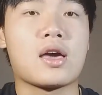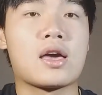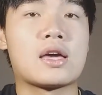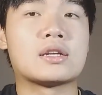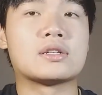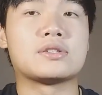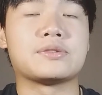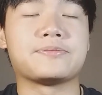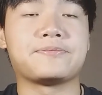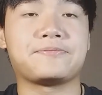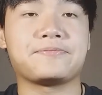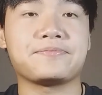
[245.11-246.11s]

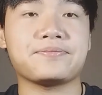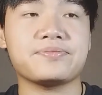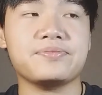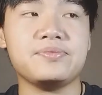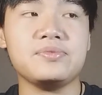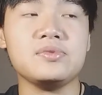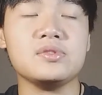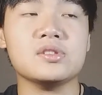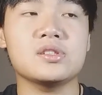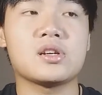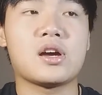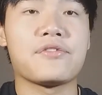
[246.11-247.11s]
And
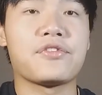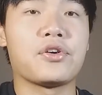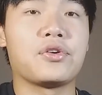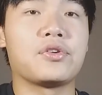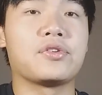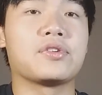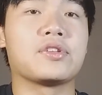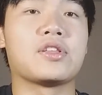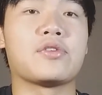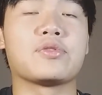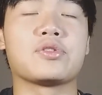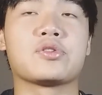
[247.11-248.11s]
I fell in
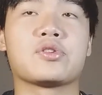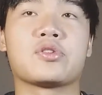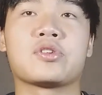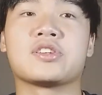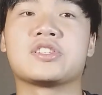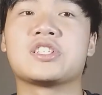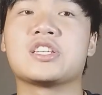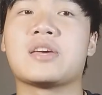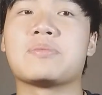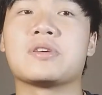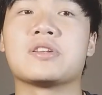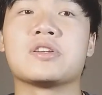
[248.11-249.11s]
love with the girl because she
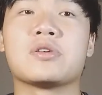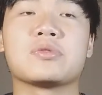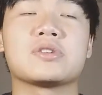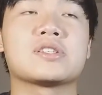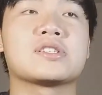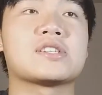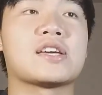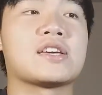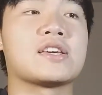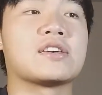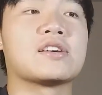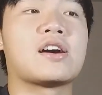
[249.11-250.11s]
gave me a note
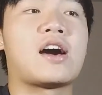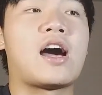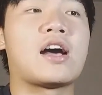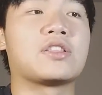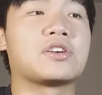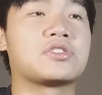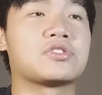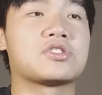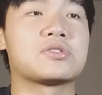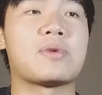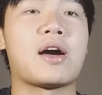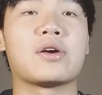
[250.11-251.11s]
saying, I liked your
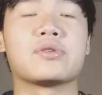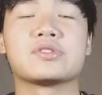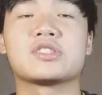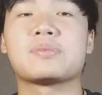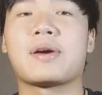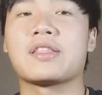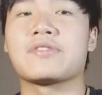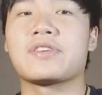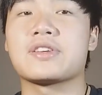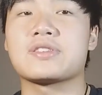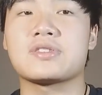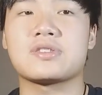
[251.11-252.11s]
smile
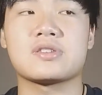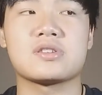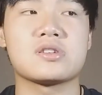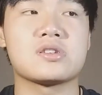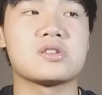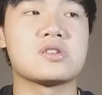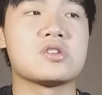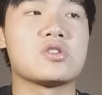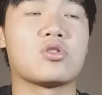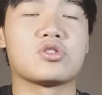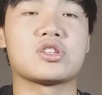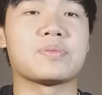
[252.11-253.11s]
face.
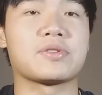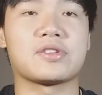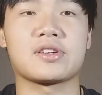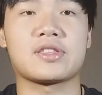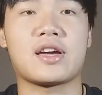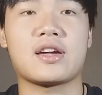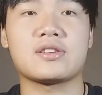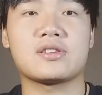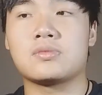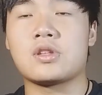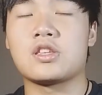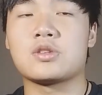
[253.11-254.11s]
Or something like that.
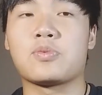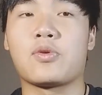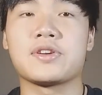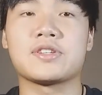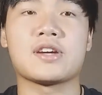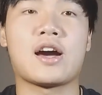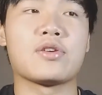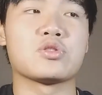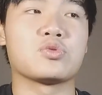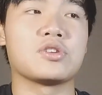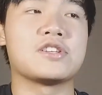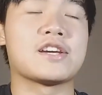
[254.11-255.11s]
At this point, I
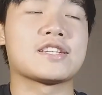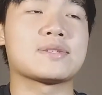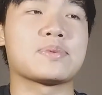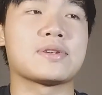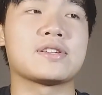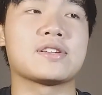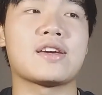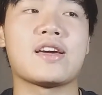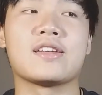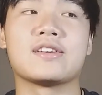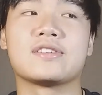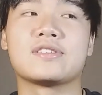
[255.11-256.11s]
was really desperate,
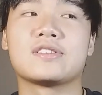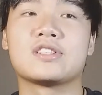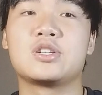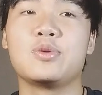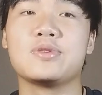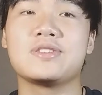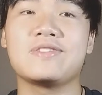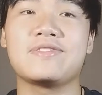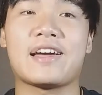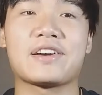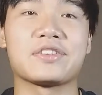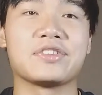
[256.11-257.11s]
and she wasn't even
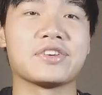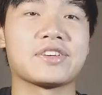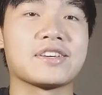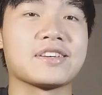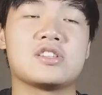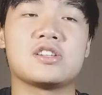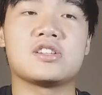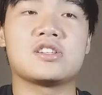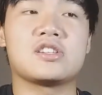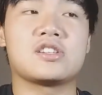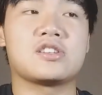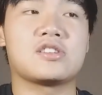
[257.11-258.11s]
that good looking.
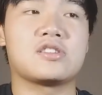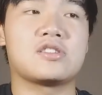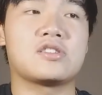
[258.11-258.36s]
Didn't